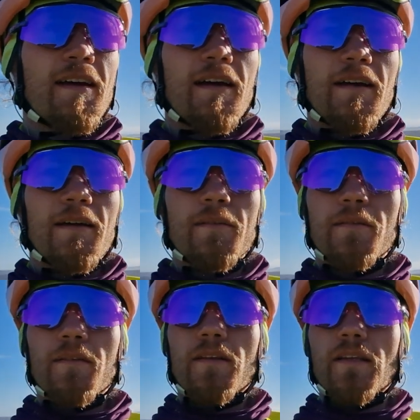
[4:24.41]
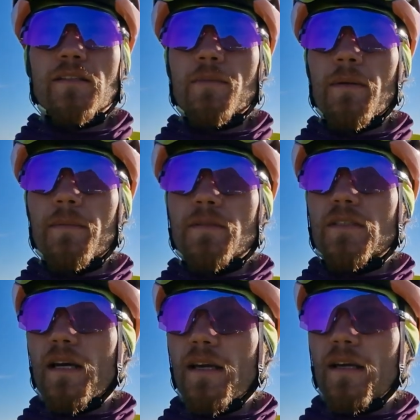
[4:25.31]
the things that people
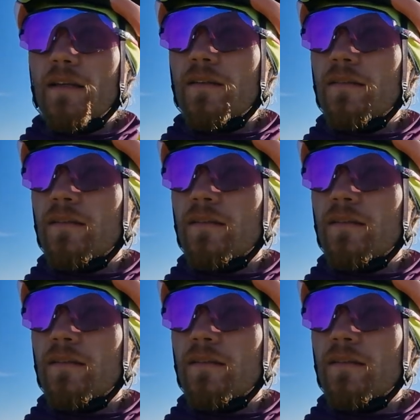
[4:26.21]
say, and